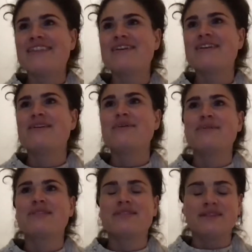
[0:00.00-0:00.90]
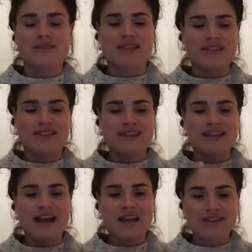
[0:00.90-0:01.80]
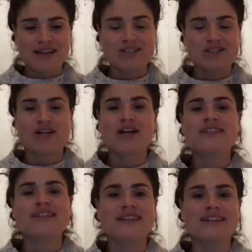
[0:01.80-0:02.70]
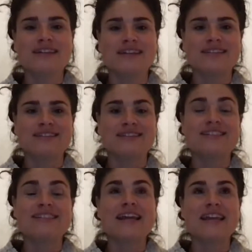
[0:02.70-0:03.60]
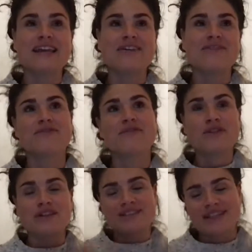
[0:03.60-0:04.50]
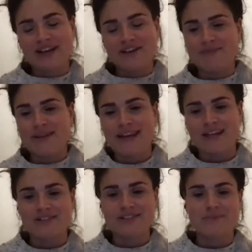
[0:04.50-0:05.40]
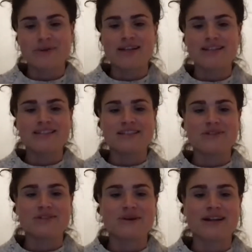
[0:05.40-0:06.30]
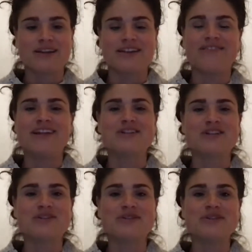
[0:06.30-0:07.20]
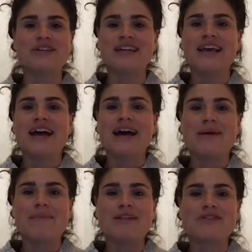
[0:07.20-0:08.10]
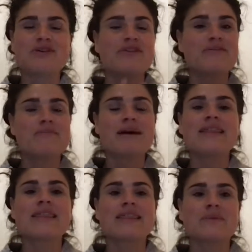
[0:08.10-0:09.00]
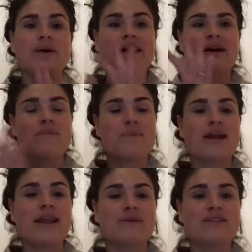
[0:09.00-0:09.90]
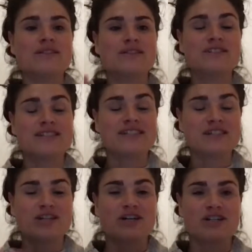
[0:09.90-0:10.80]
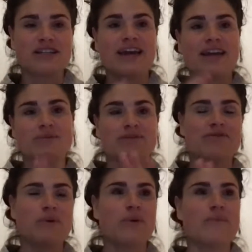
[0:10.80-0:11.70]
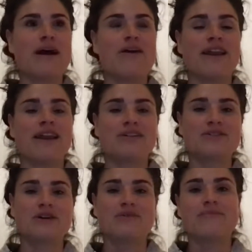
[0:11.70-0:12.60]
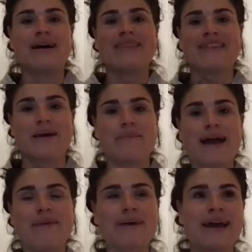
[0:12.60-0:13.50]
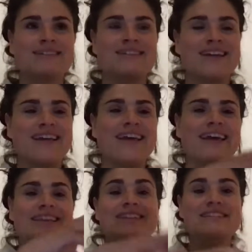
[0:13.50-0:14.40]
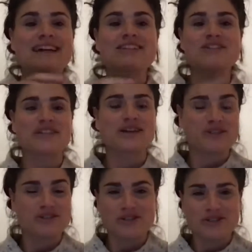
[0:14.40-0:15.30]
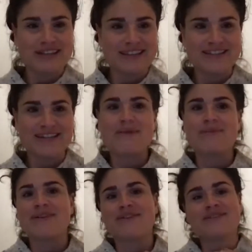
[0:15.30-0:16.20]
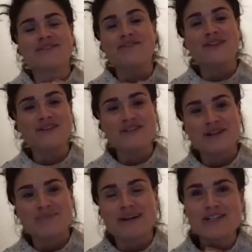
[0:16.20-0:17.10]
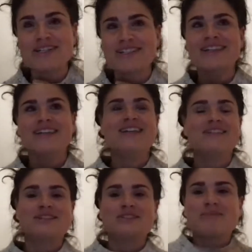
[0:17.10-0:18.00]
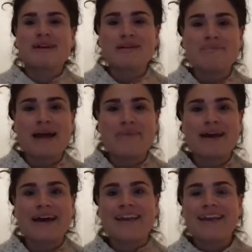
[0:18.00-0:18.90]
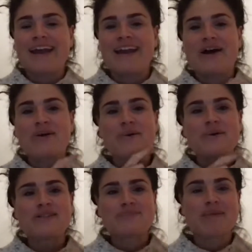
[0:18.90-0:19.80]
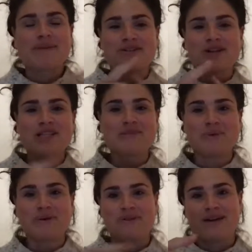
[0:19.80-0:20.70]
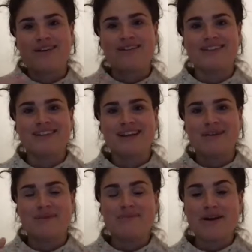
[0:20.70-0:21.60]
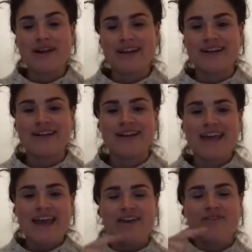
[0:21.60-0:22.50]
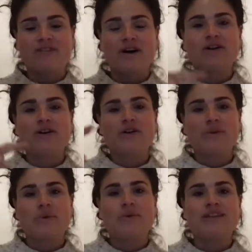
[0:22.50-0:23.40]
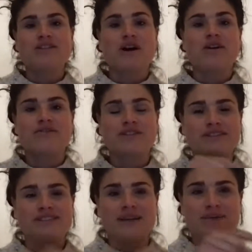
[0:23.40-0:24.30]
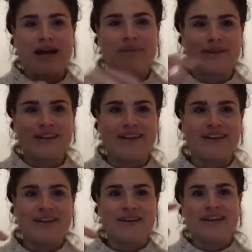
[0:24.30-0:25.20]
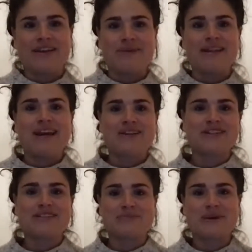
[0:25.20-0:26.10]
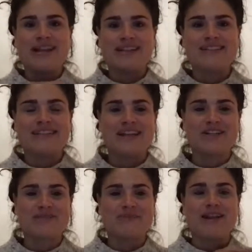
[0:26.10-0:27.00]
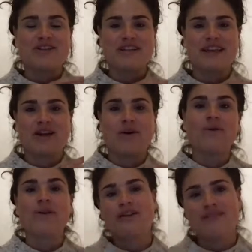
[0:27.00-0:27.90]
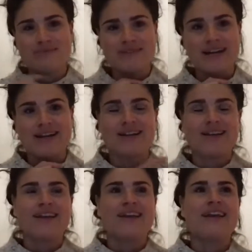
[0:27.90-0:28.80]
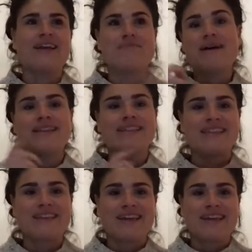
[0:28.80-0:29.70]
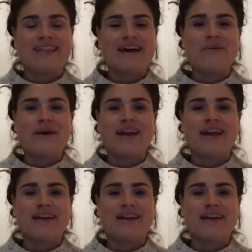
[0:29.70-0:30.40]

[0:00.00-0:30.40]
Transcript: The thing that kind of started the studying further side of pediatrics and pregnancy was quite an adventure too. I took off a month while I was visiting Josh in Canada before we were married. I took off a month and I backpacked in the States because I was a student at the time and was on a very strict budget. So I took my little backpack and I caught public transport around America and followed all these conferences that were happening in pediatrics and pregnancy, and just managed to get a whole lot of them done in a month that way.